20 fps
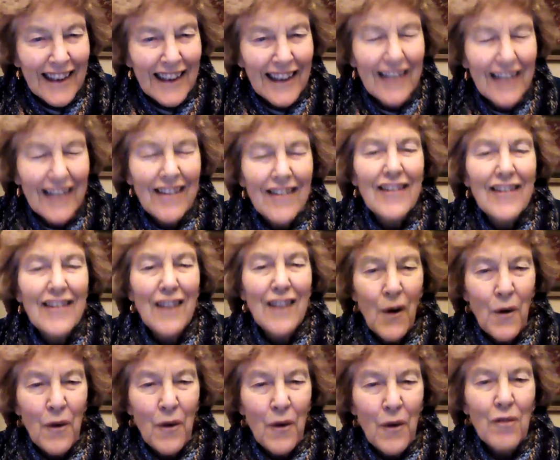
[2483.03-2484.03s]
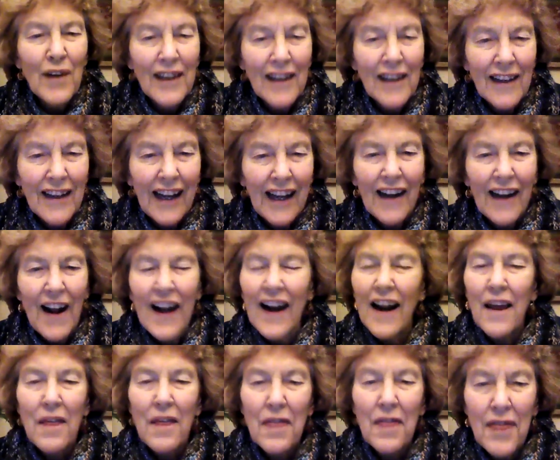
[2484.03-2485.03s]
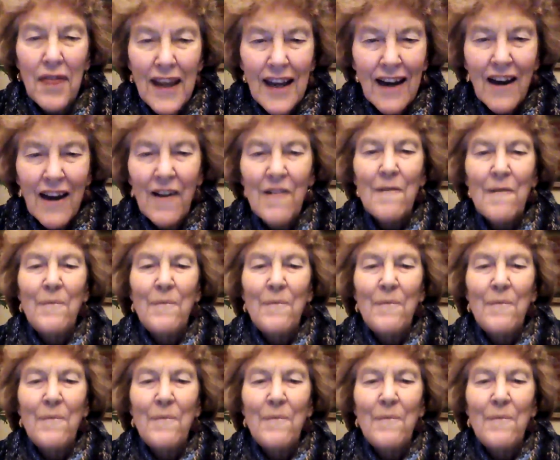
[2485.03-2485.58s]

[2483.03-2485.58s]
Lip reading: It is so thrilling. And I think,